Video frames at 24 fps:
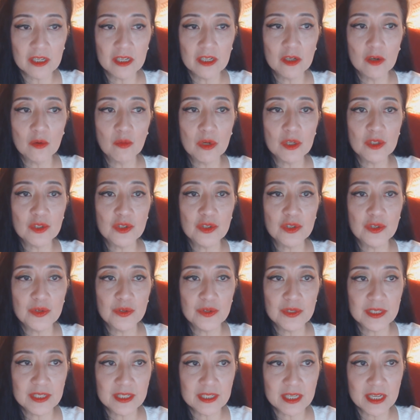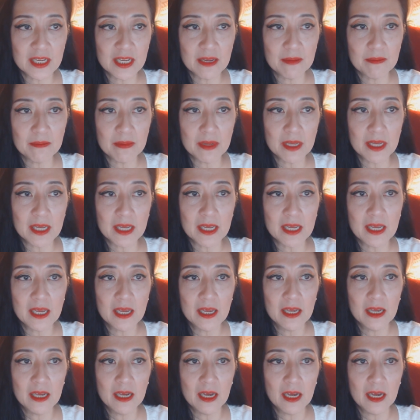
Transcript: what do you see me